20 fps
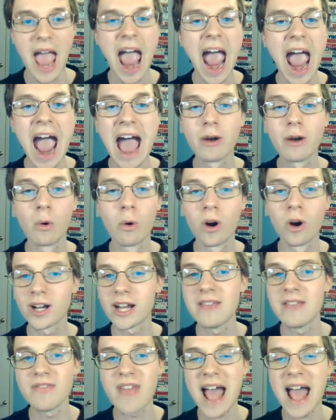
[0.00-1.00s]
At
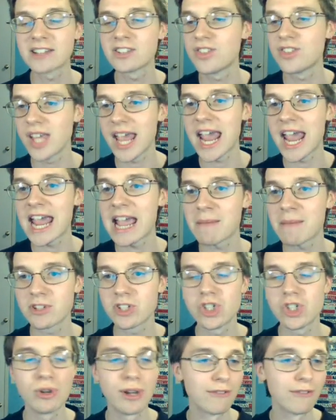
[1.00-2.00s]
Oregon, that's the game
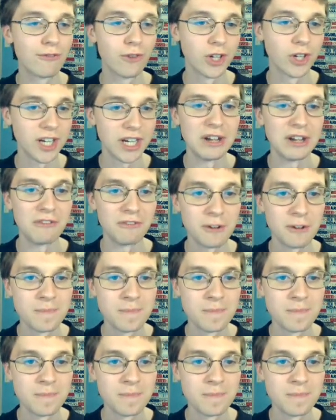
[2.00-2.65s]
that you can forgive.